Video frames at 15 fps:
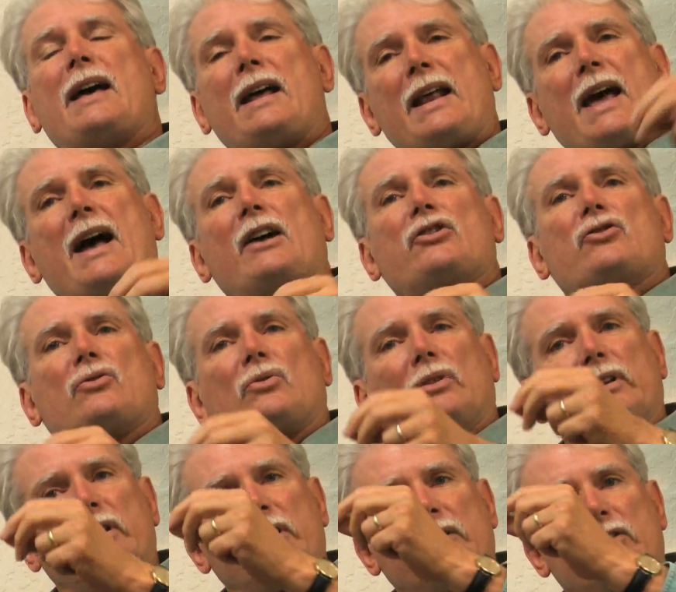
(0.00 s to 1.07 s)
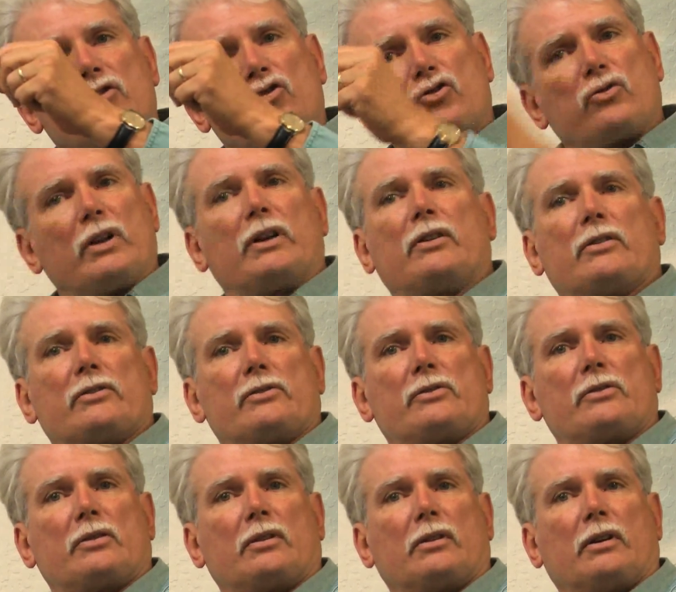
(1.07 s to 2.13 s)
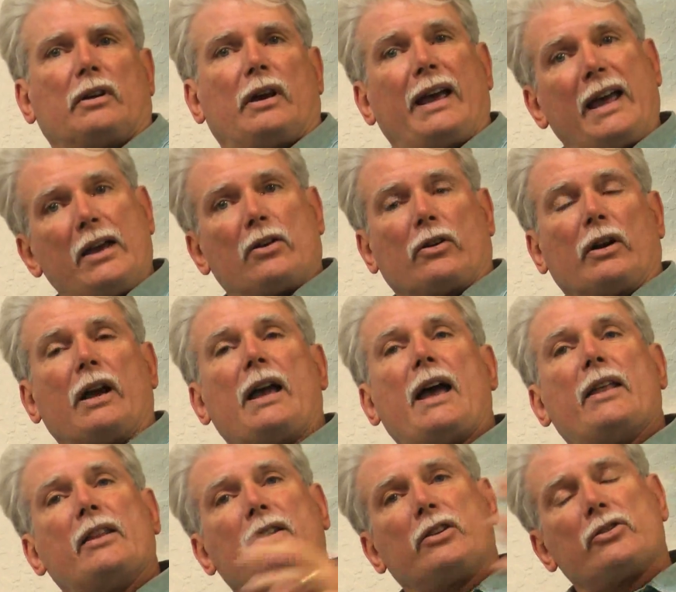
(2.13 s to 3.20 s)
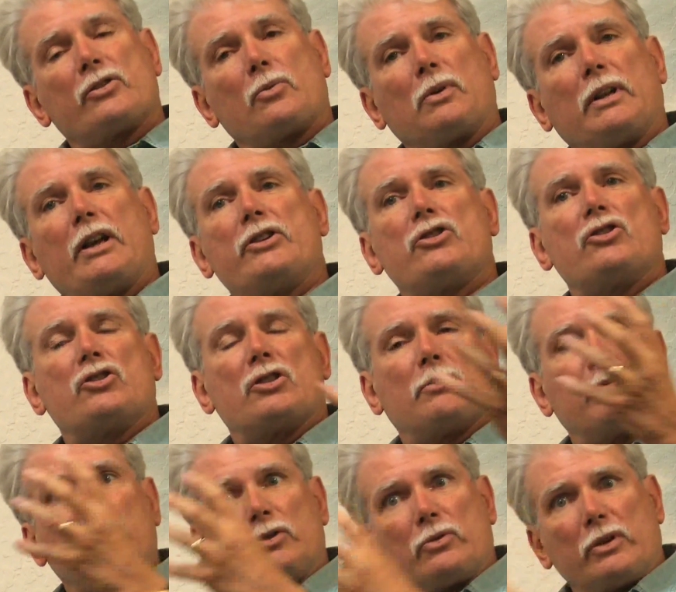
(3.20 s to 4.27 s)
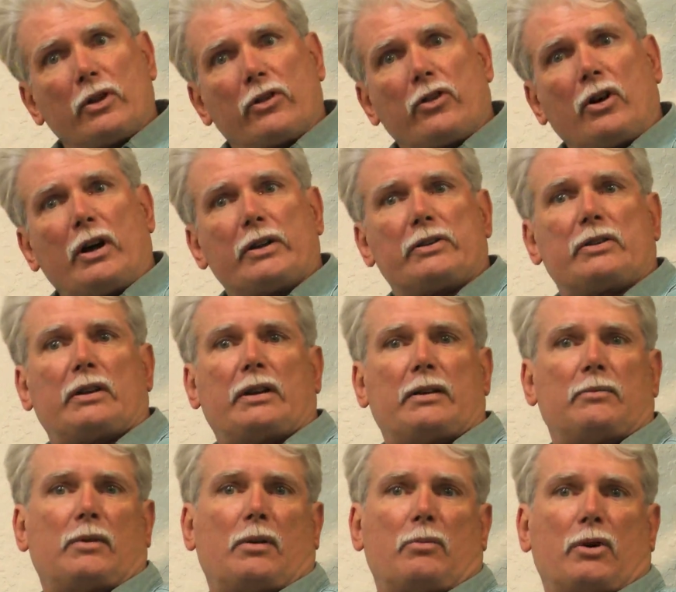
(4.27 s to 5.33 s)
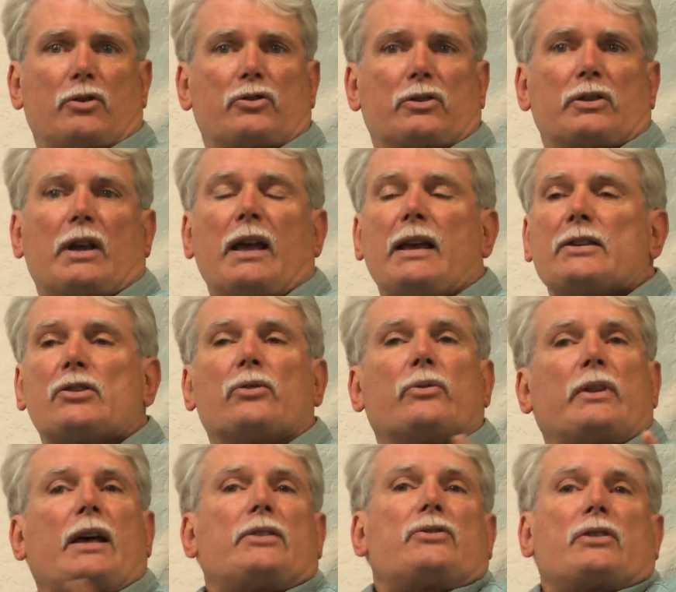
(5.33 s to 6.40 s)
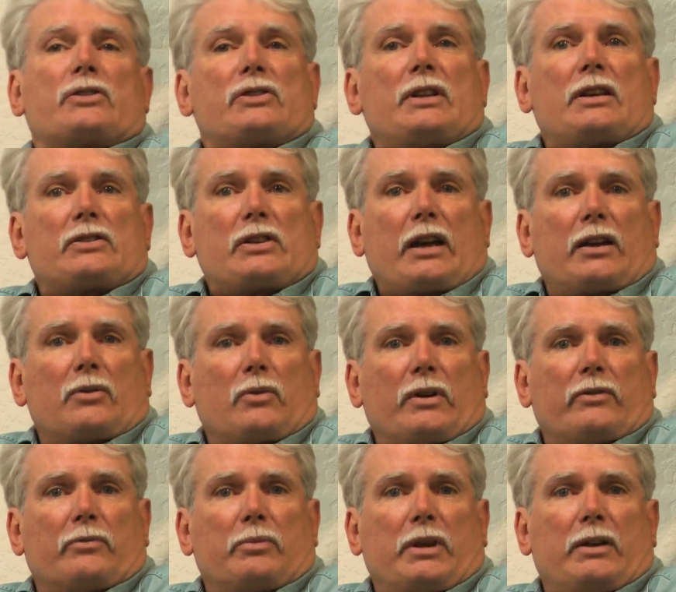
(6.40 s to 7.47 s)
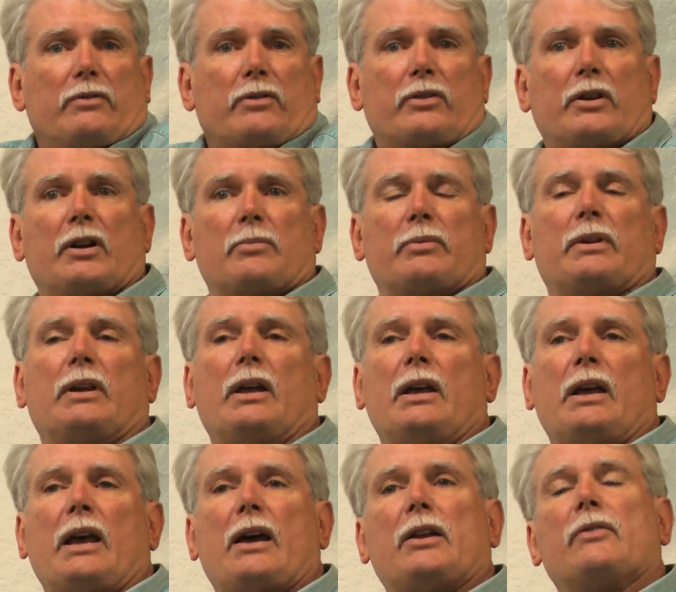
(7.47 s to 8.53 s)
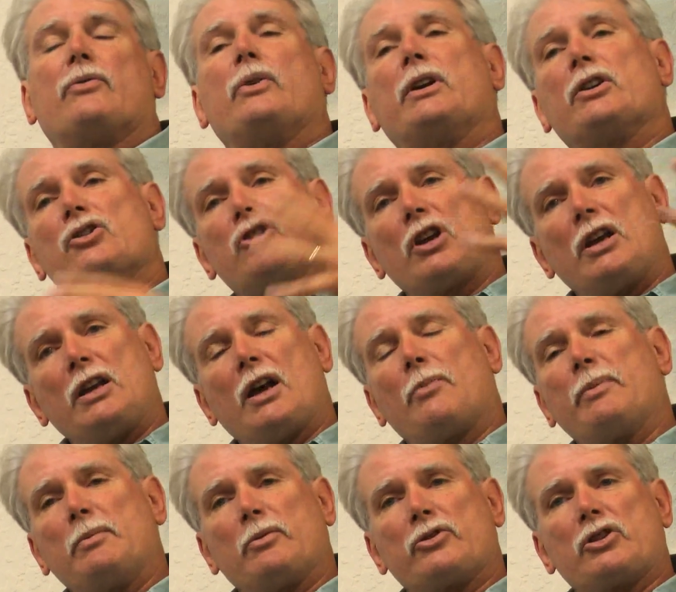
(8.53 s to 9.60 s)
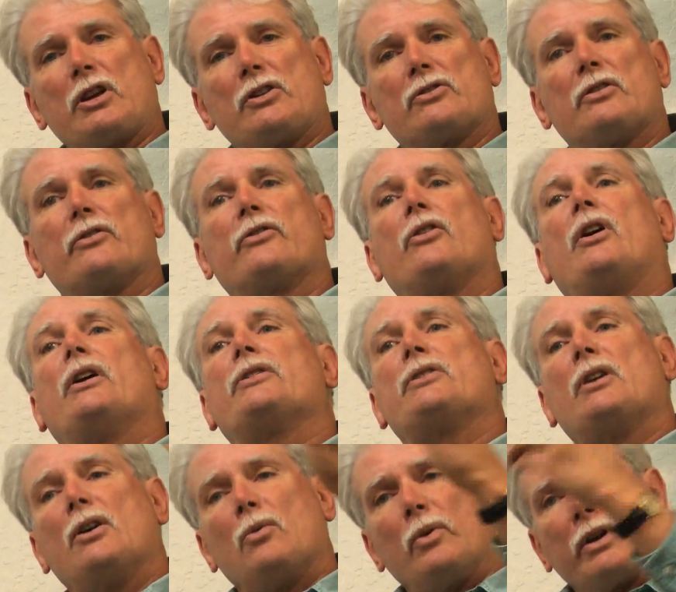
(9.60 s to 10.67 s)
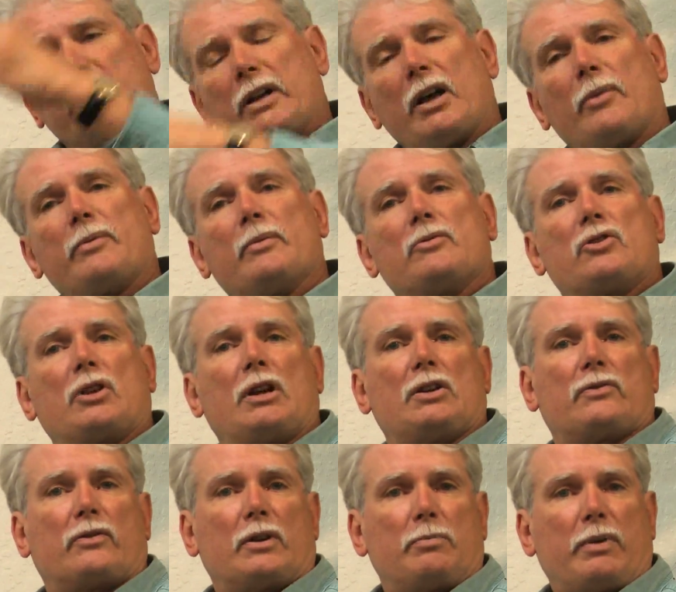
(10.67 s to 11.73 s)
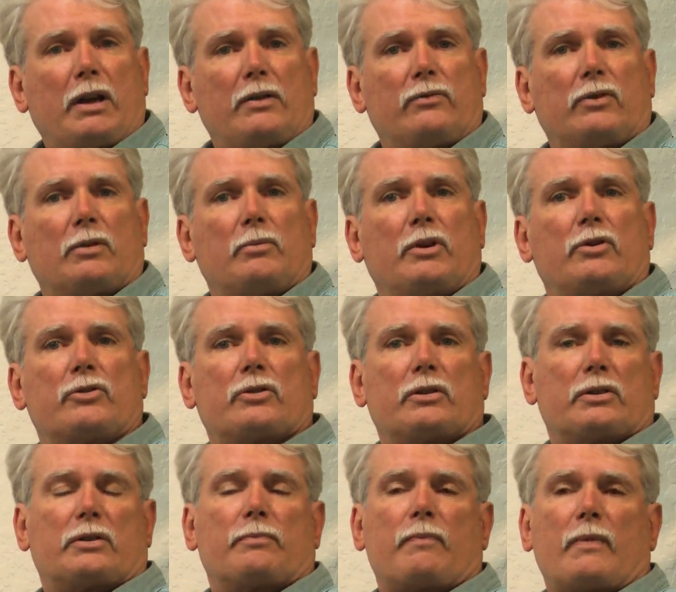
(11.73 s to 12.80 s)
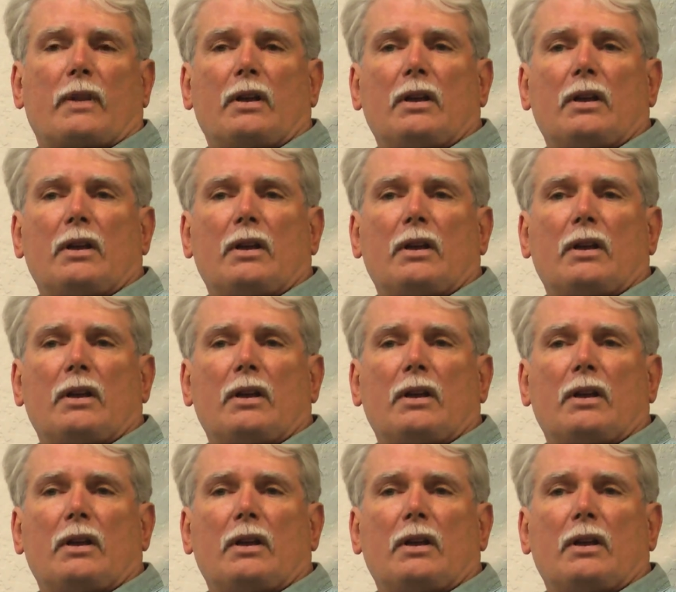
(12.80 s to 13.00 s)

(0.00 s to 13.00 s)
that actually triggers anger, and that there's a relationship between thoughts and emotions. So that's the second wave of behavior therapy. And if we can help people change their thoughts, we can help them change very painful emotions.